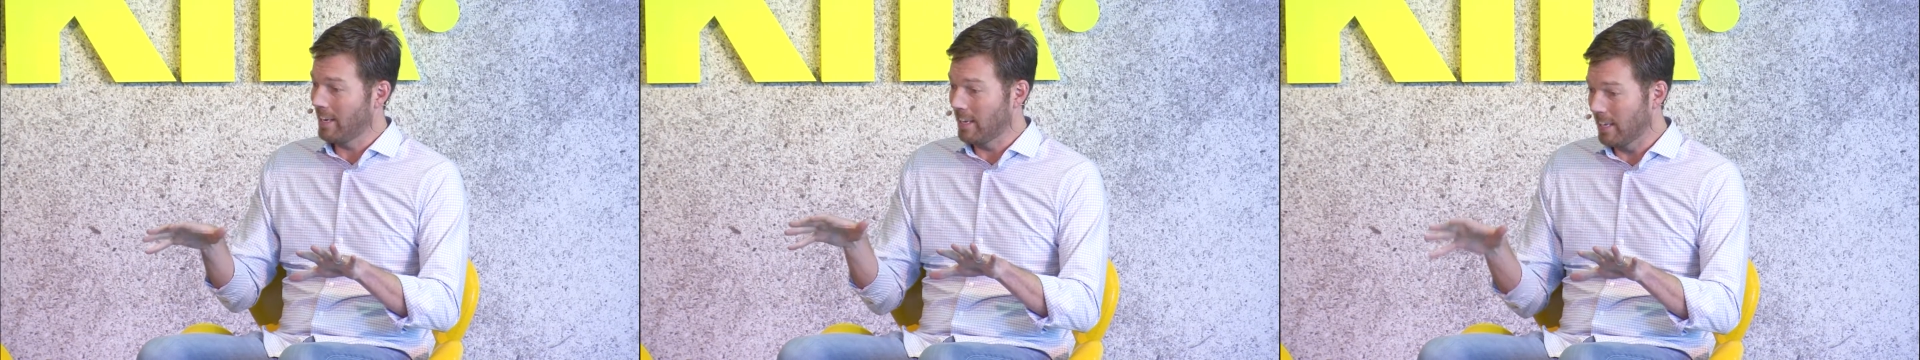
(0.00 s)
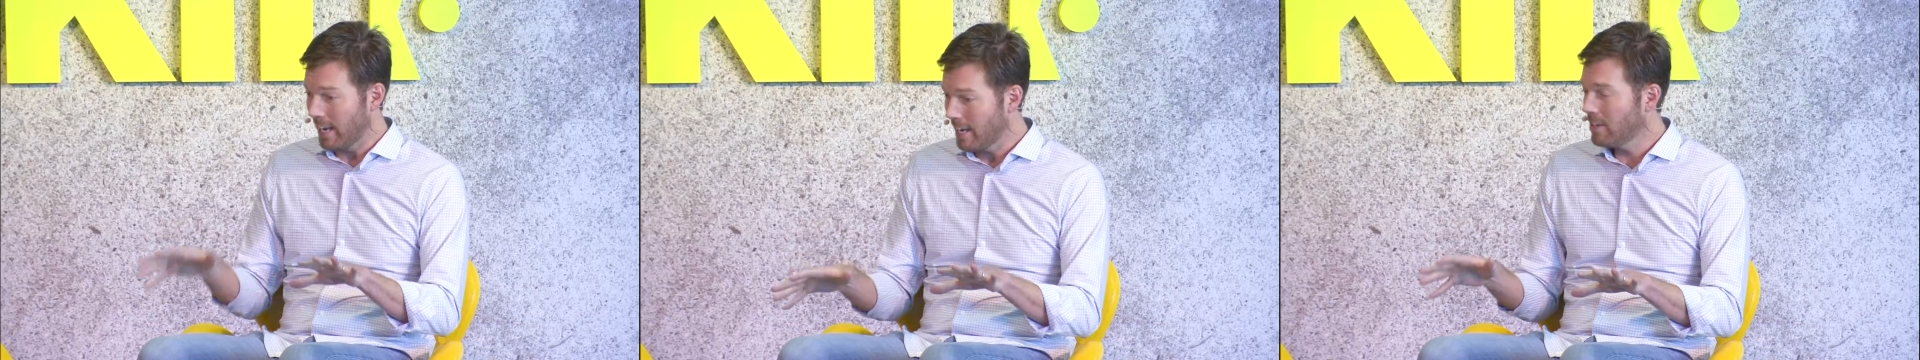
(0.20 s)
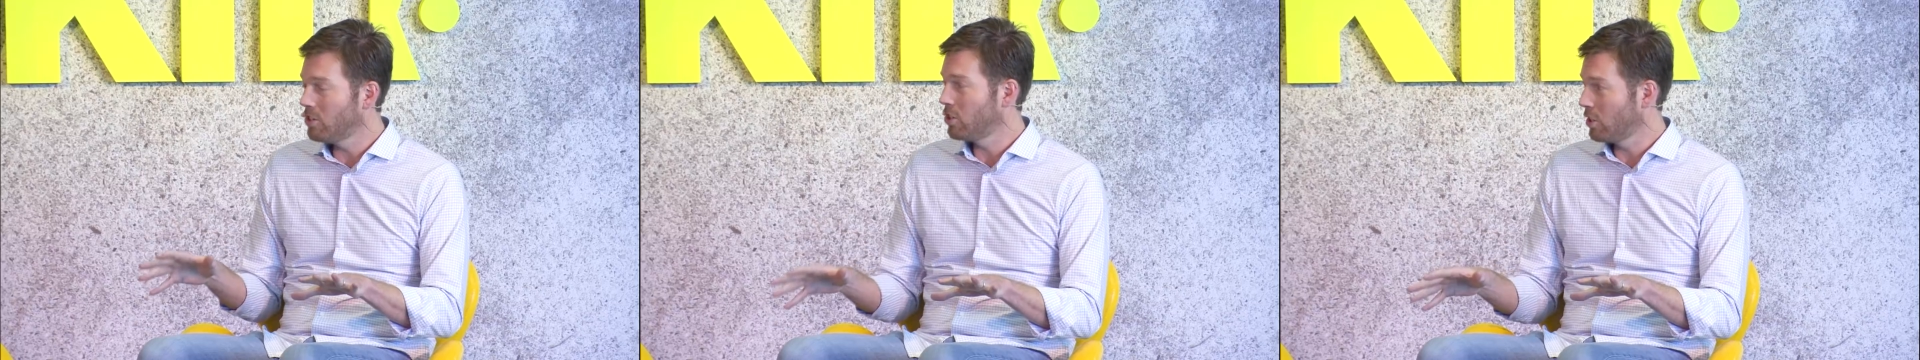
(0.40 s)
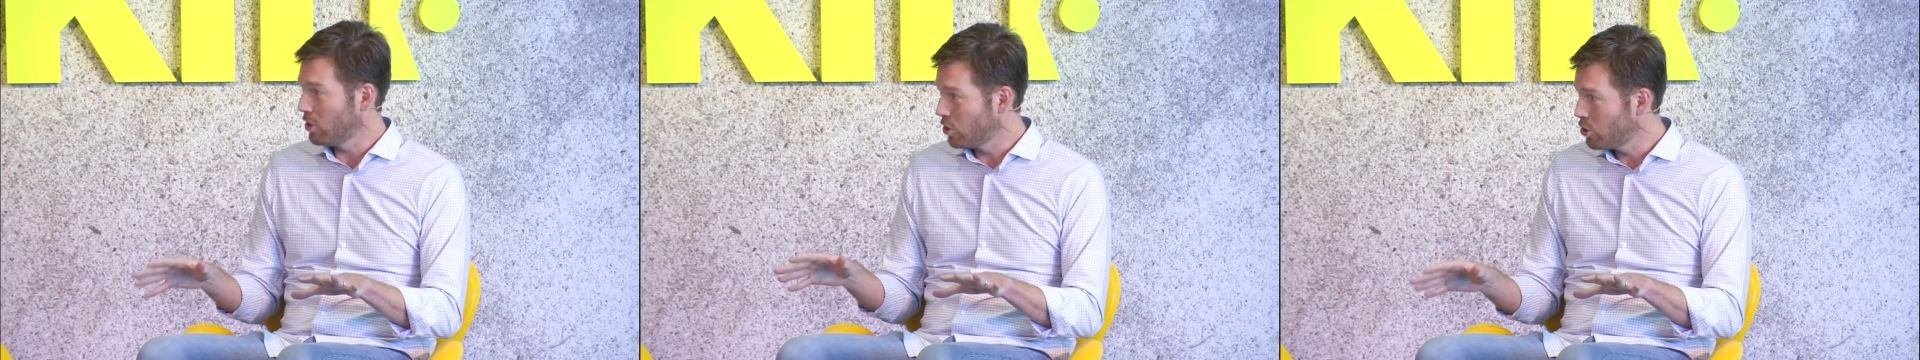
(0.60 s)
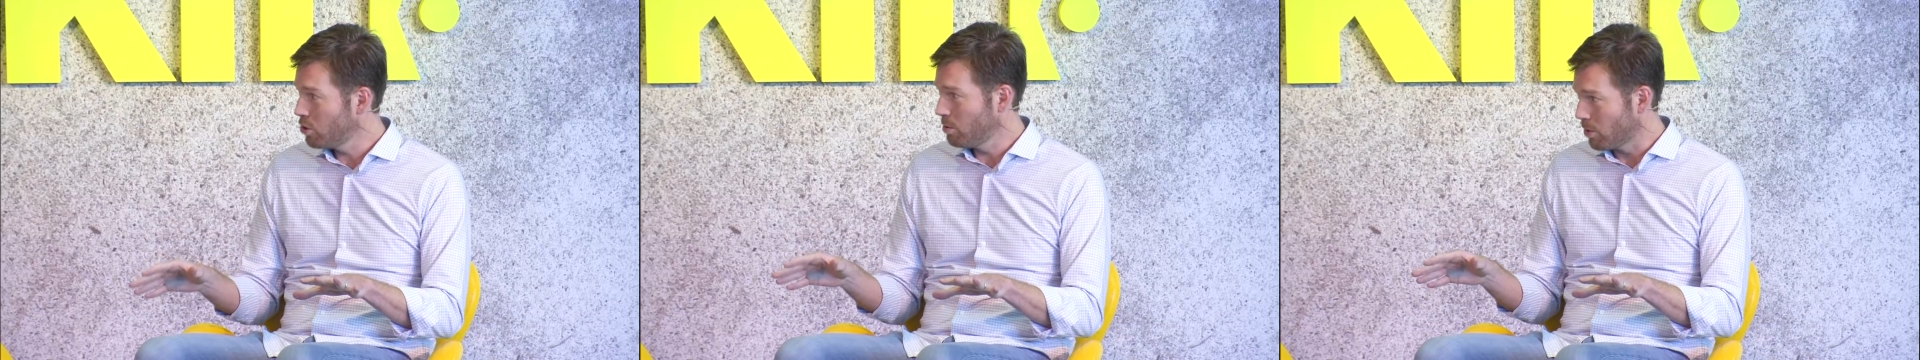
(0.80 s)
engaged
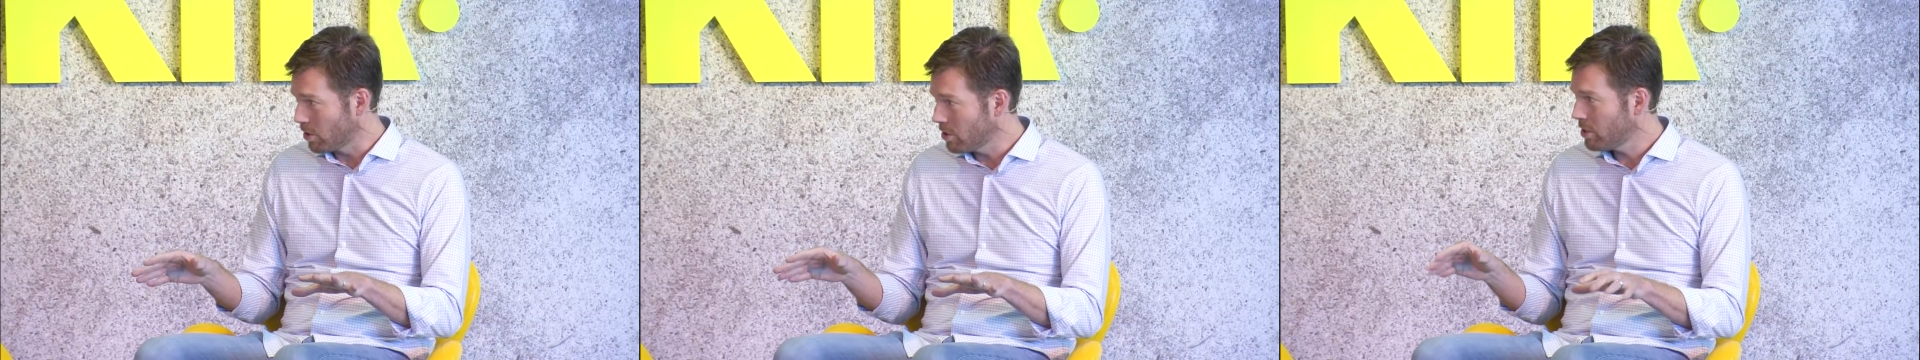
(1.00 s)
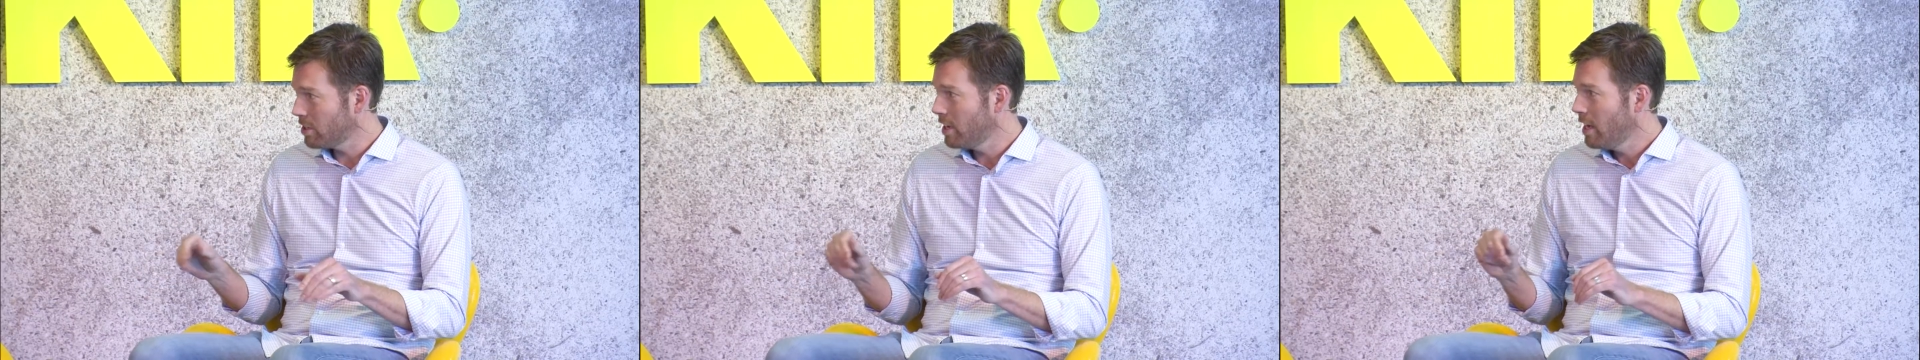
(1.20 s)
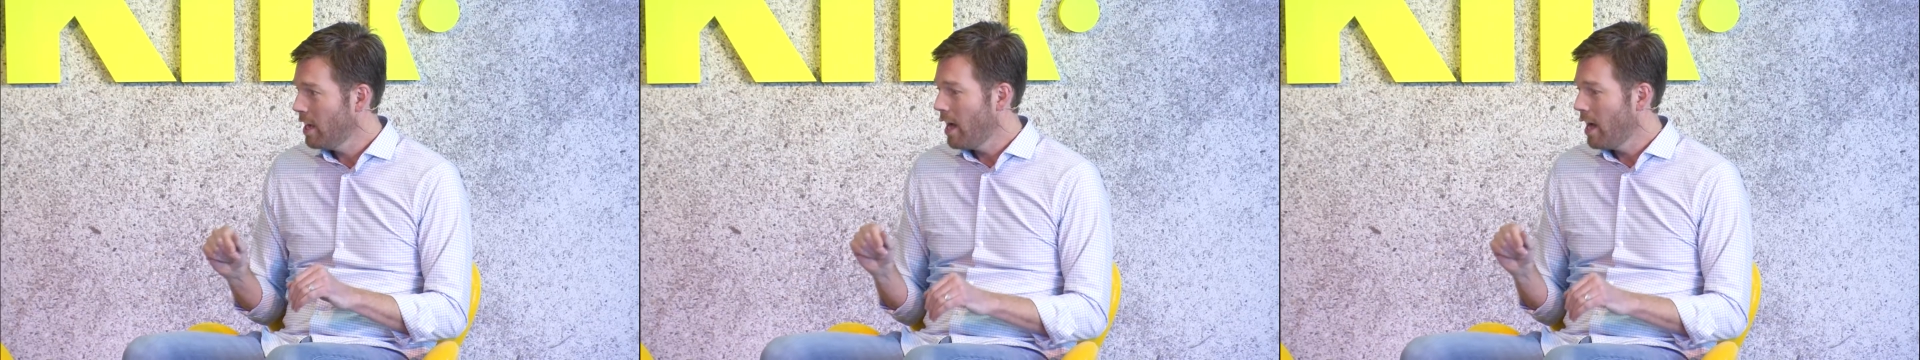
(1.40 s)
consumers,